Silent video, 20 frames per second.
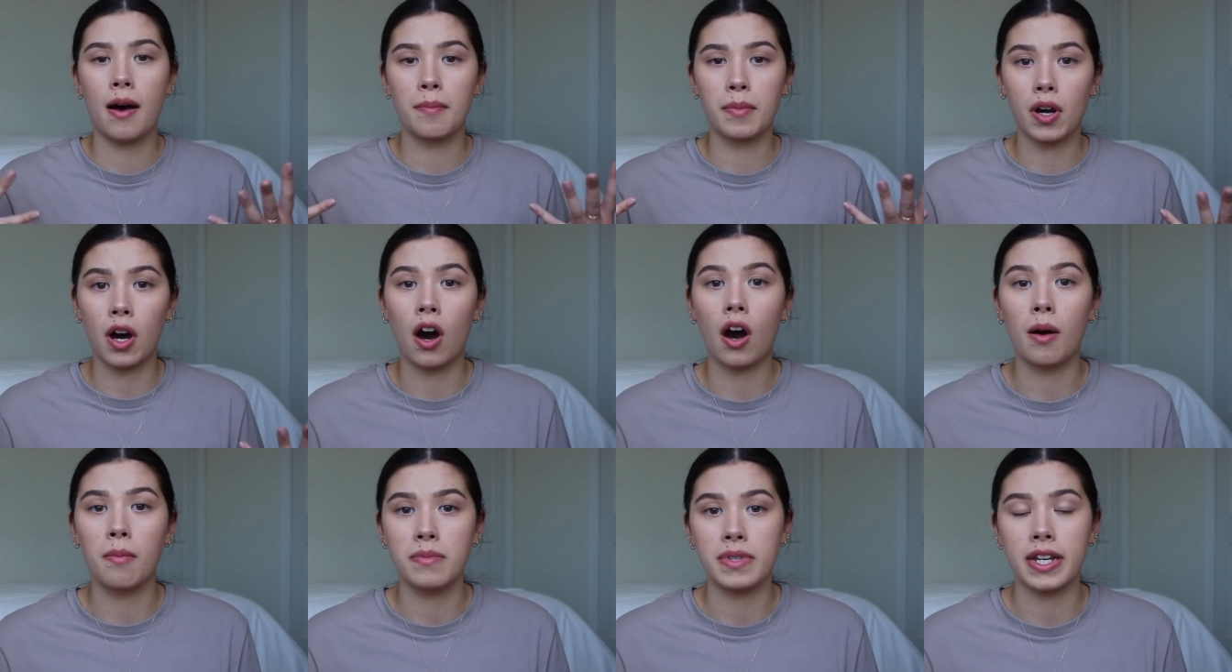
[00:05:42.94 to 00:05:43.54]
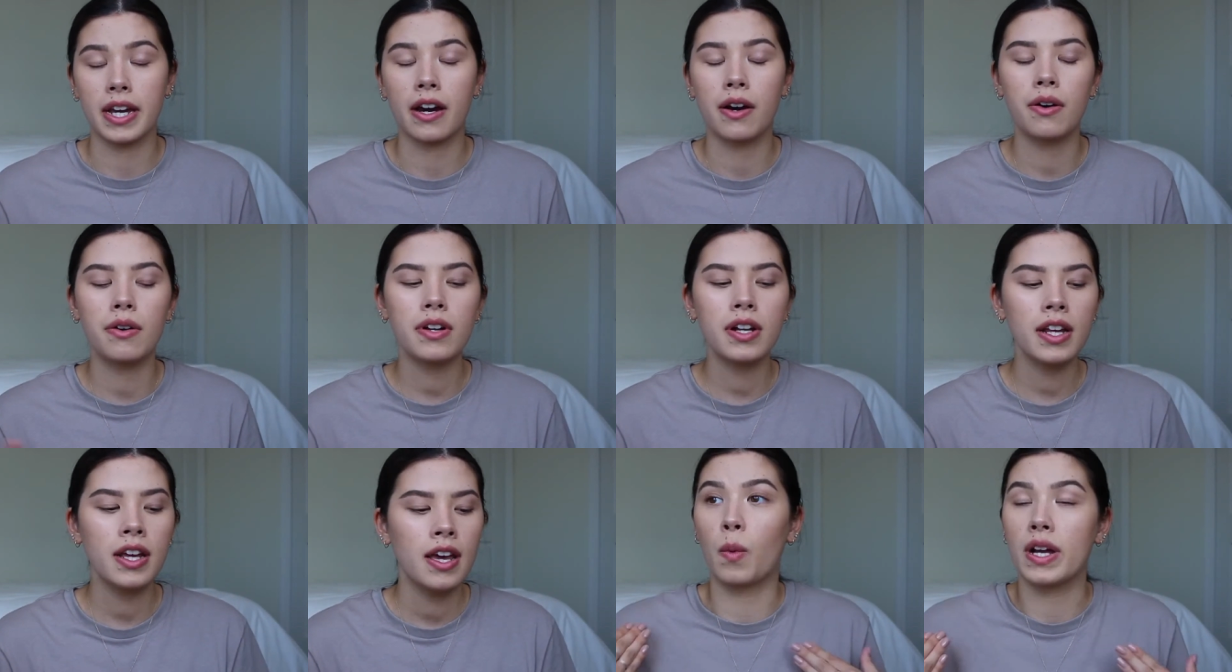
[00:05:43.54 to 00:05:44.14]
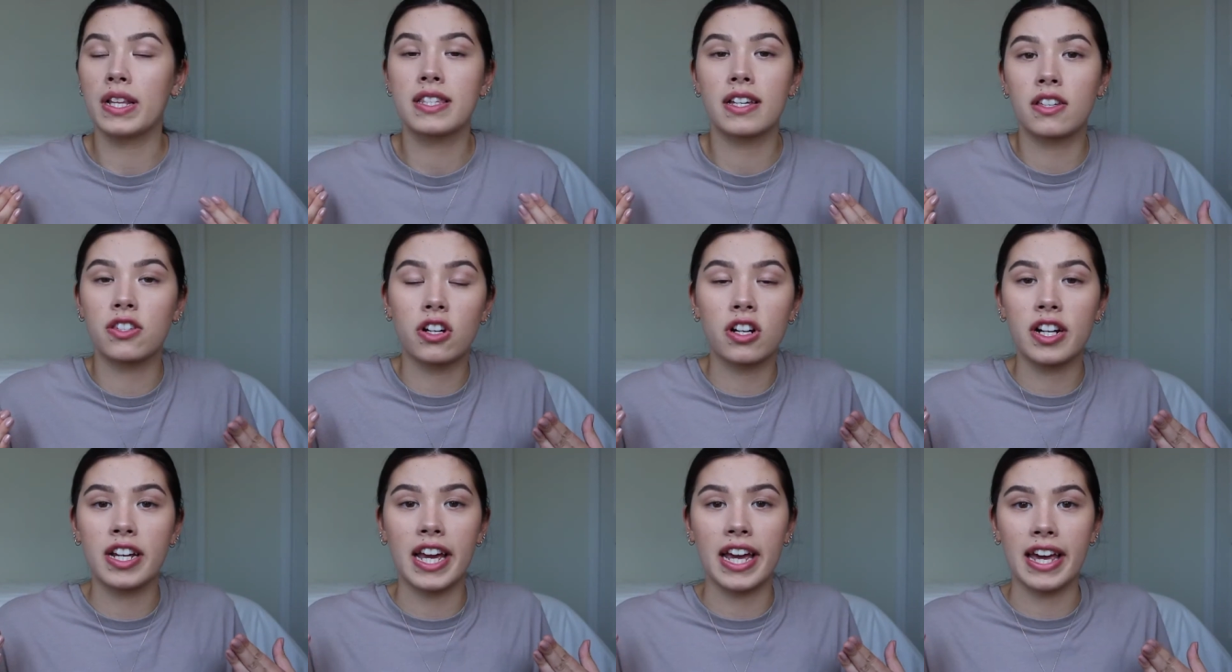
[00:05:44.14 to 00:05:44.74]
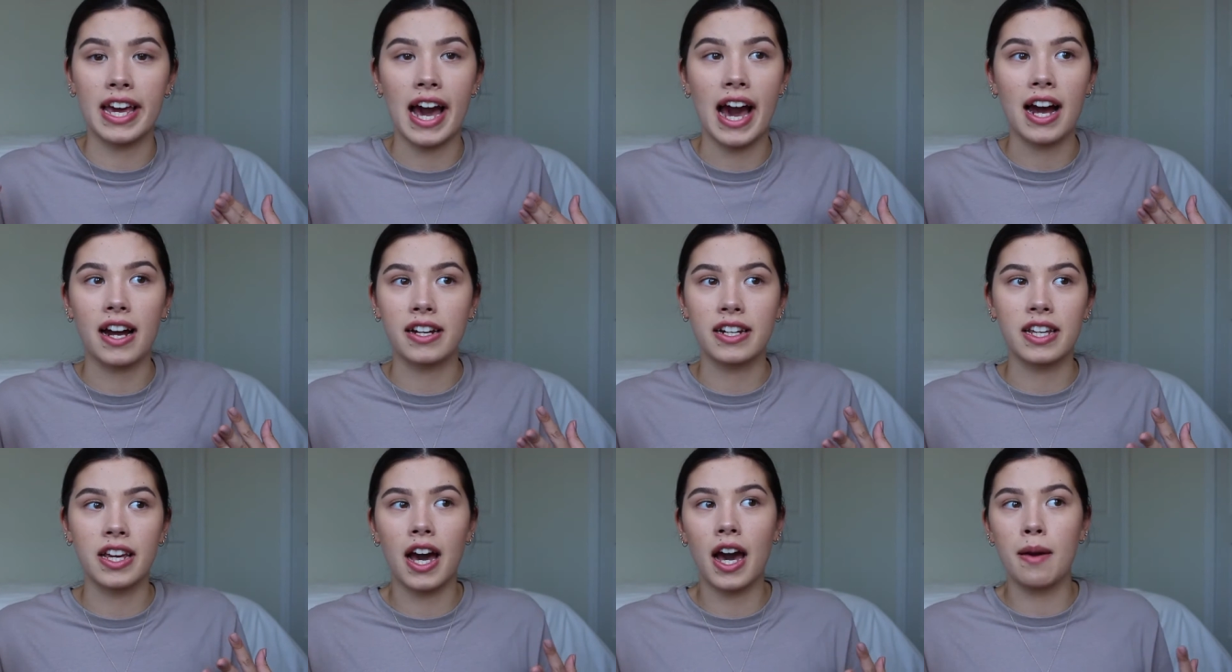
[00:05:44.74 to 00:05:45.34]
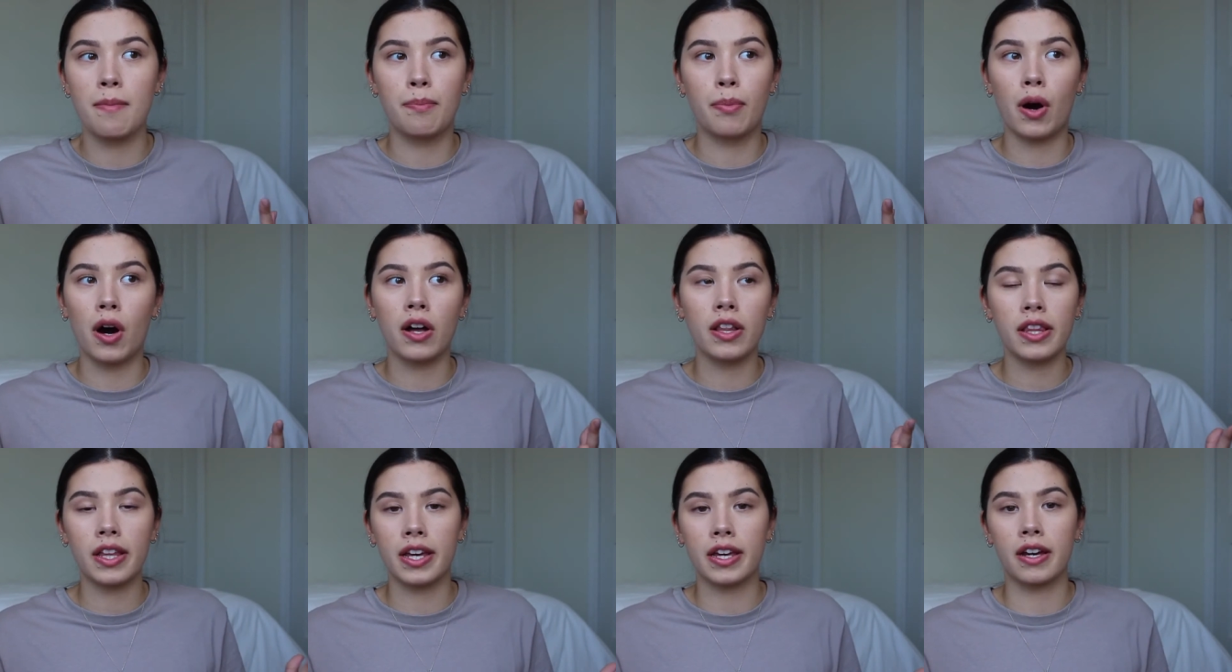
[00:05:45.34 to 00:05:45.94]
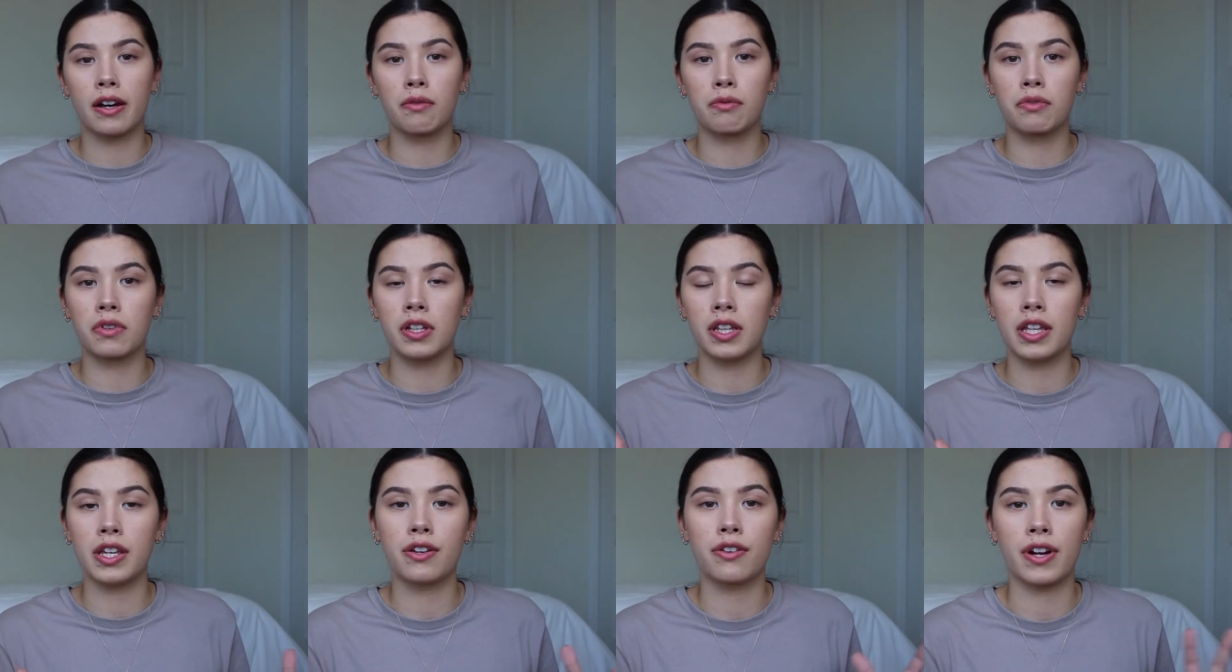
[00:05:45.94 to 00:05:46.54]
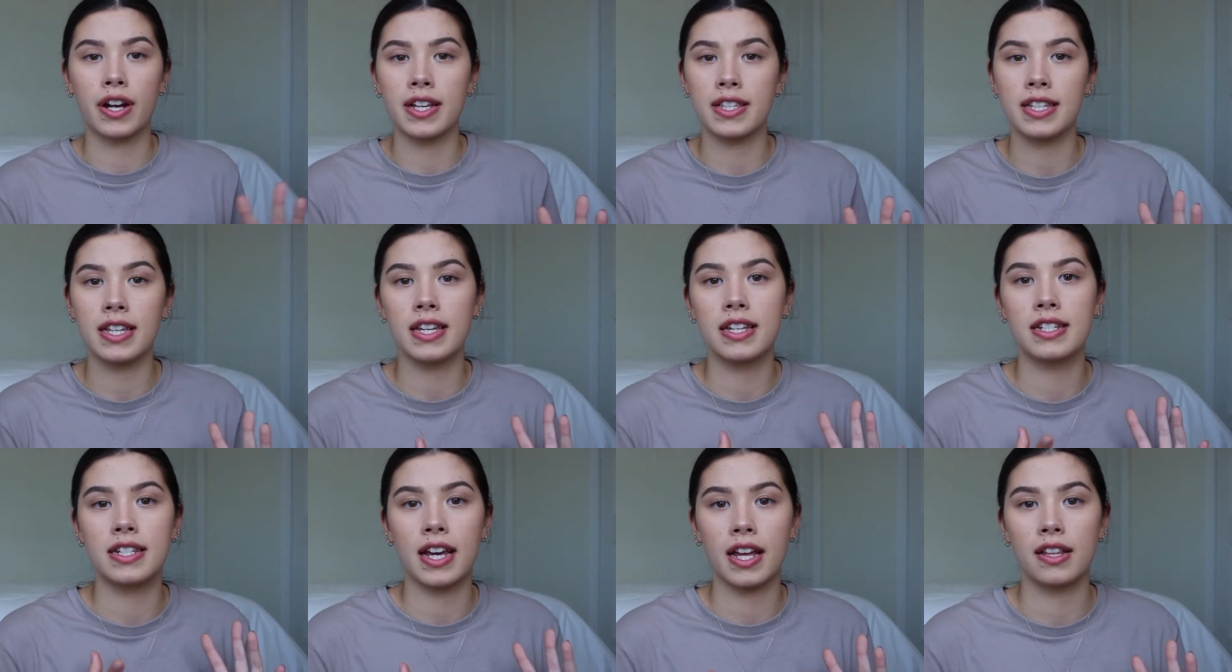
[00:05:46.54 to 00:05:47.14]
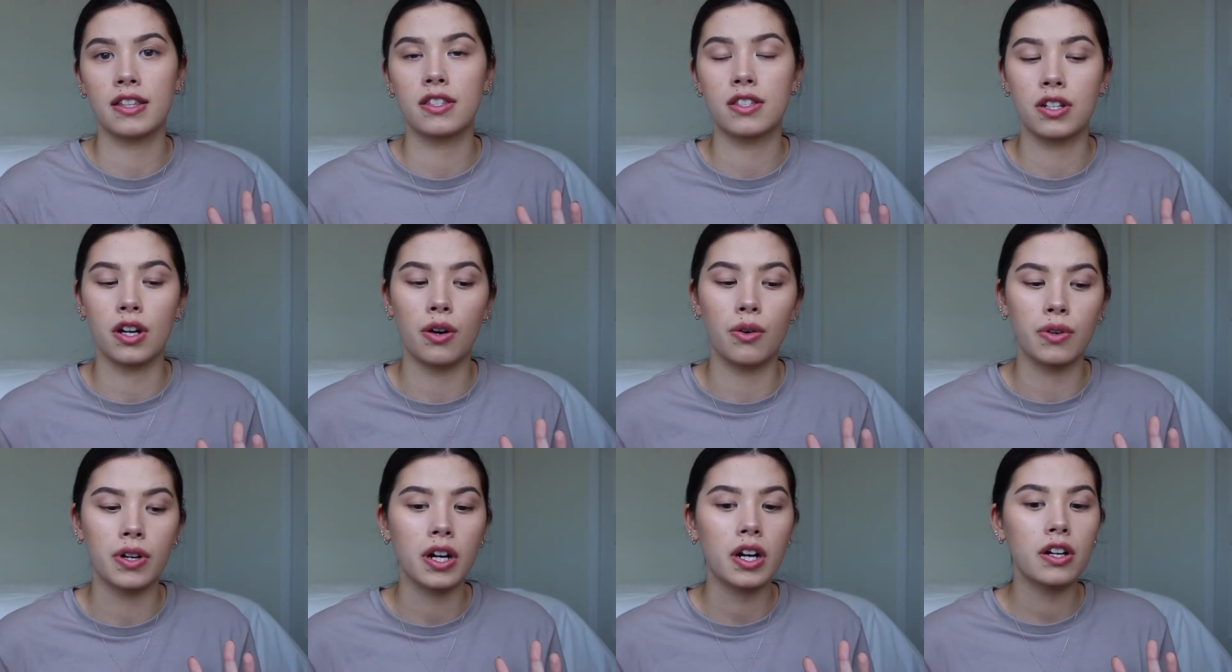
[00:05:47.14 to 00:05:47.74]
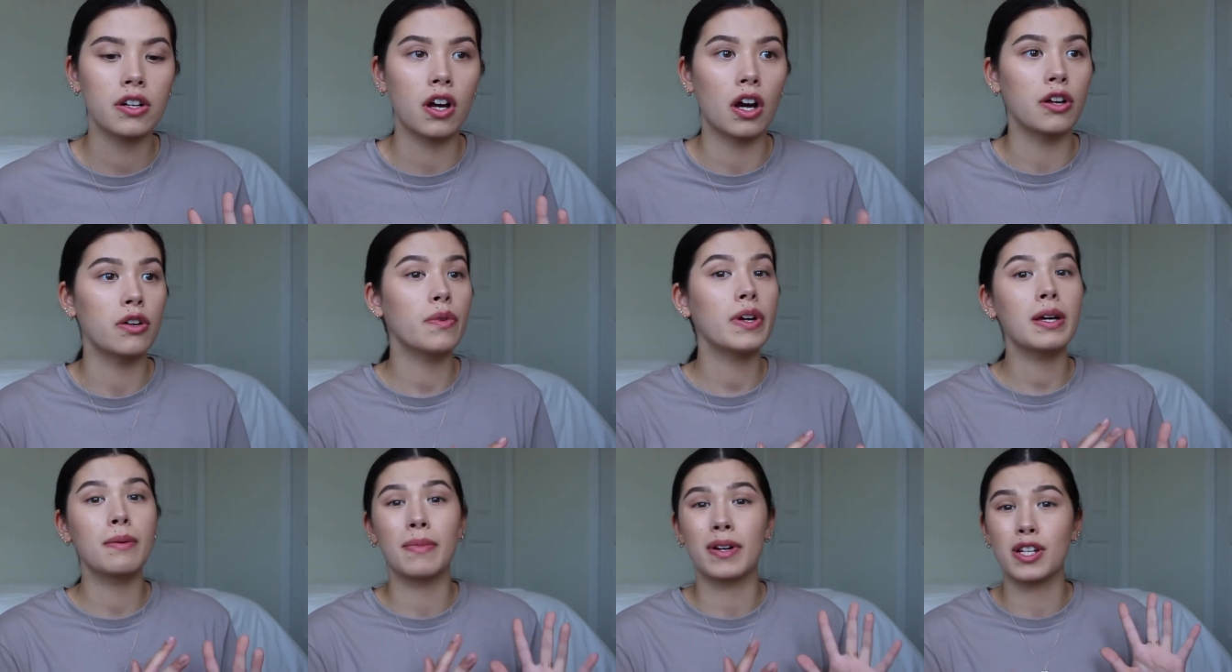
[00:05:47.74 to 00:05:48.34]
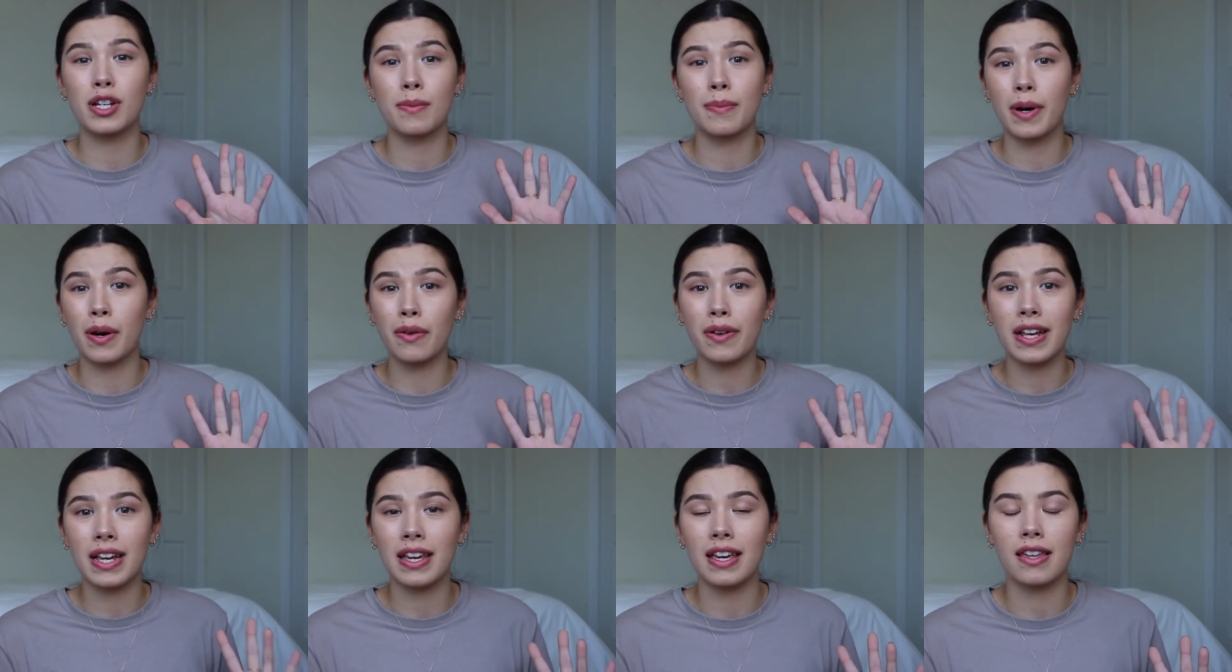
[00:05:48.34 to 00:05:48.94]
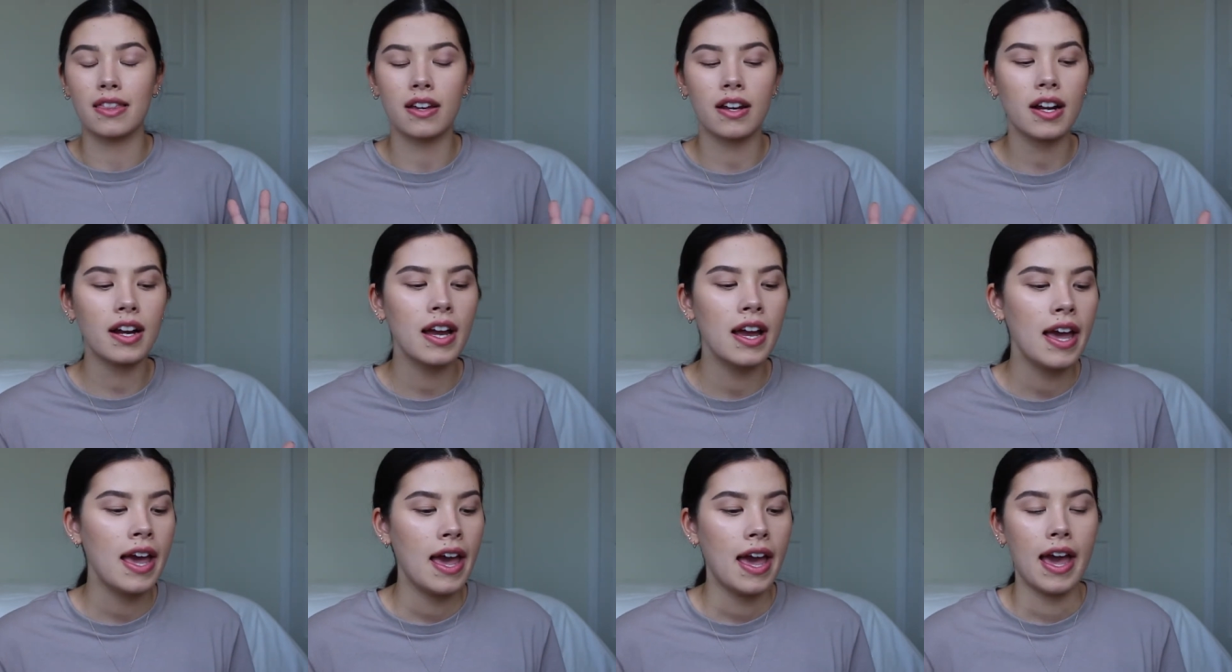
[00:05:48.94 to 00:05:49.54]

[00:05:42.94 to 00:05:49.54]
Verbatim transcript: calm down. Once I started getting acne, I bought like a really crazy intense toner, not knowing much about it either,